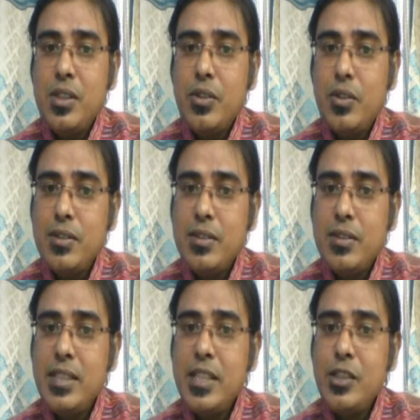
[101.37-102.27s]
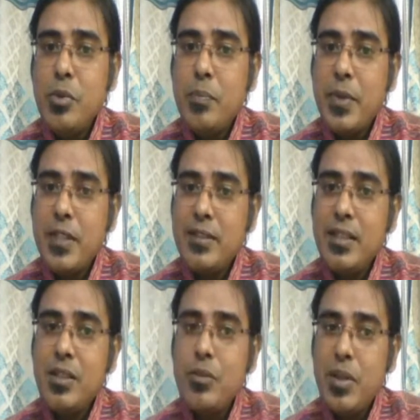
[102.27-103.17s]
consented to be present
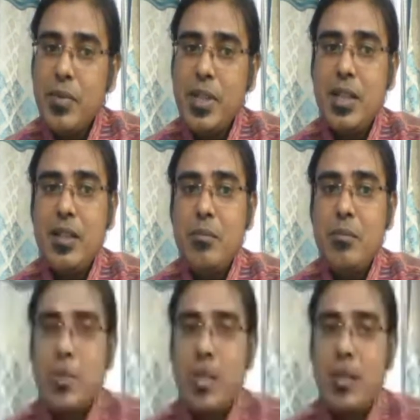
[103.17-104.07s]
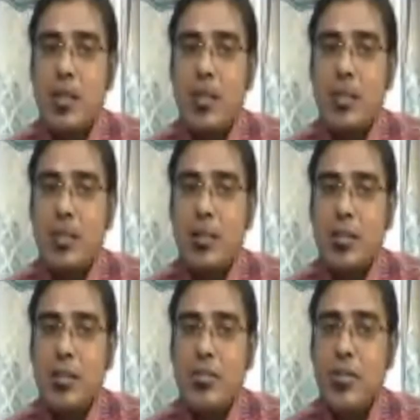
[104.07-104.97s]
in the webinar, but
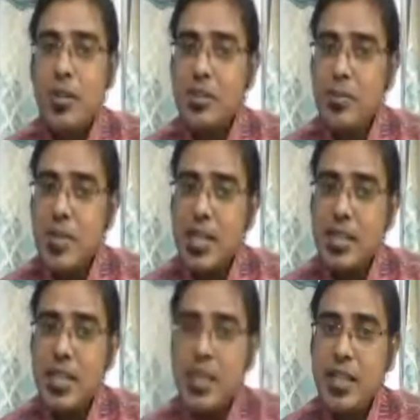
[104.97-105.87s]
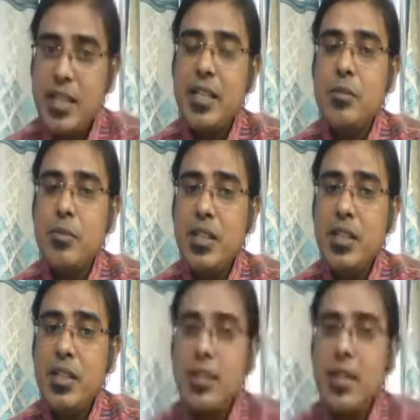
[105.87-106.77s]
for some urgent engagement,
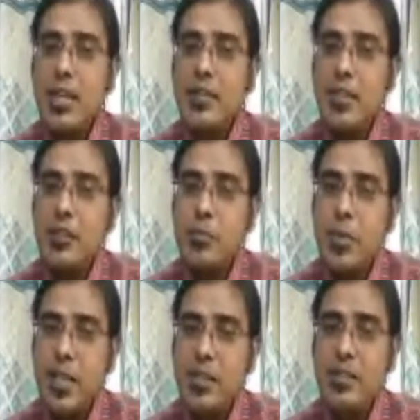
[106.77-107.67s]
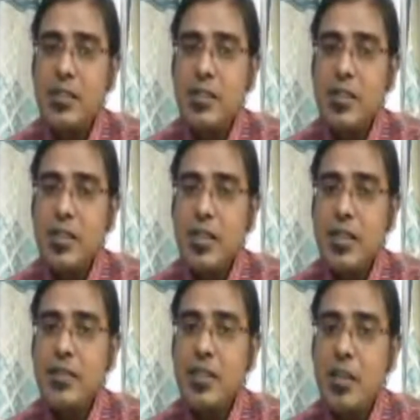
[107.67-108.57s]
he has expressed
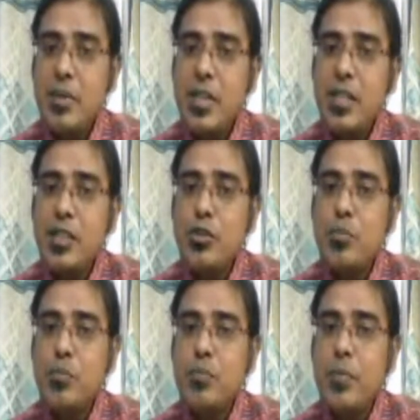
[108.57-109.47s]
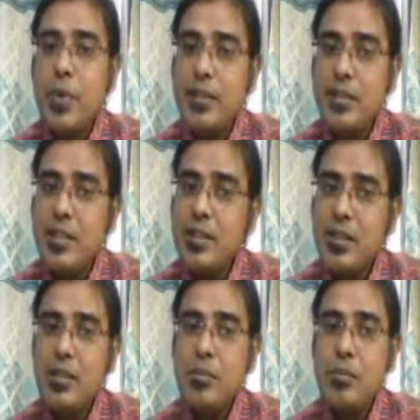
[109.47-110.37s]
his inability to present
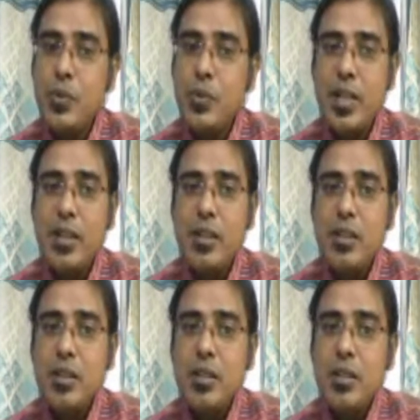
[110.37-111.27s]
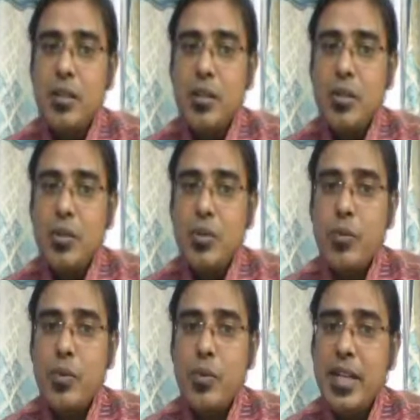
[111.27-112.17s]
here today.
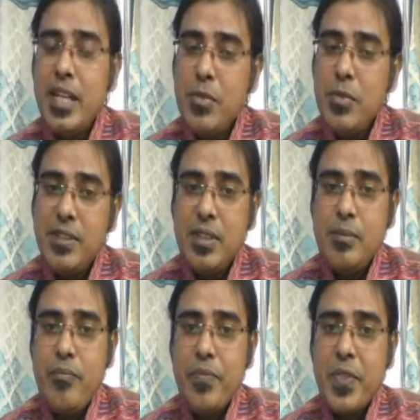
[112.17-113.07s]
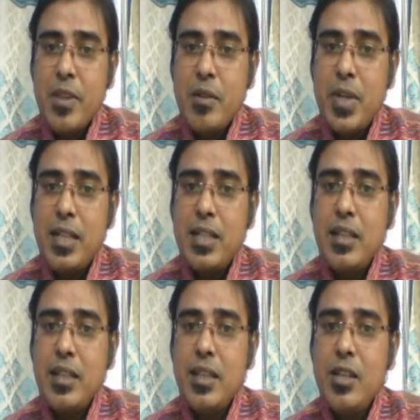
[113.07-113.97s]
We really miss him, but
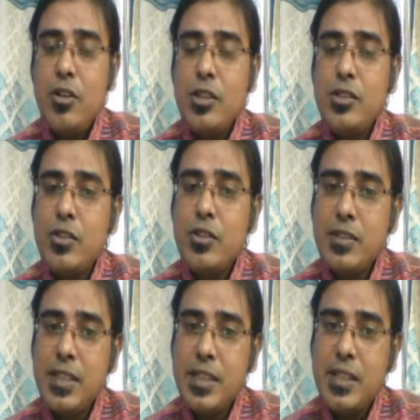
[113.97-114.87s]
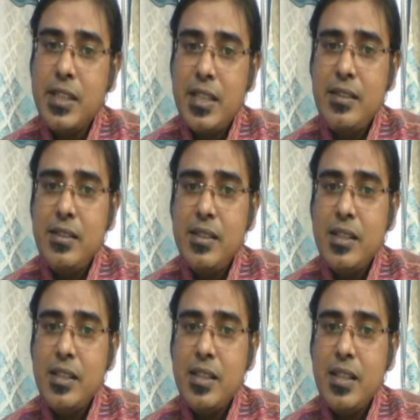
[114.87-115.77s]
he also consented us
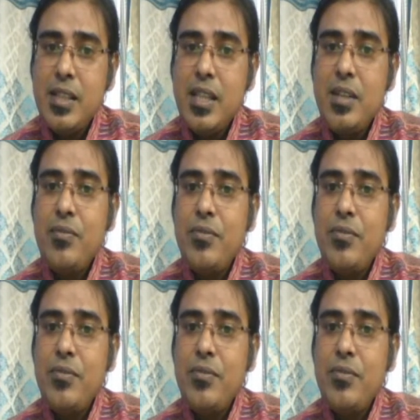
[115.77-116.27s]
if